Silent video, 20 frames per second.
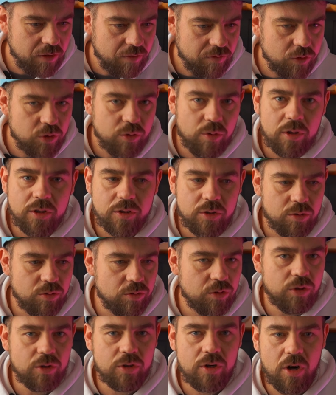Visual
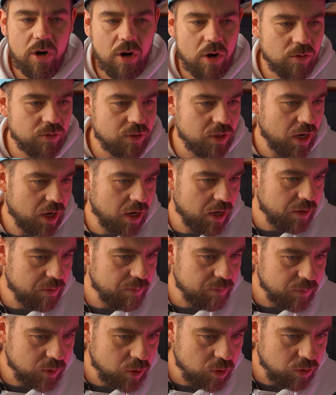Studio Code, I'm